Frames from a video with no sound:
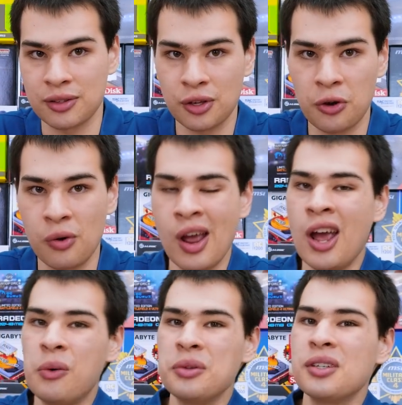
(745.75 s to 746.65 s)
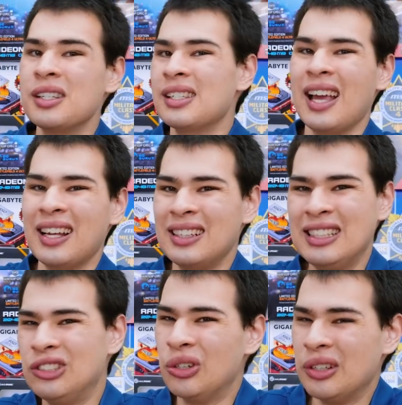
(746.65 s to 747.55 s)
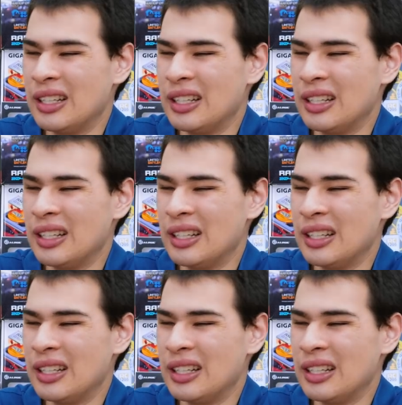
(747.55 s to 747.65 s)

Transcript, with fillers: So whilst it's exactly not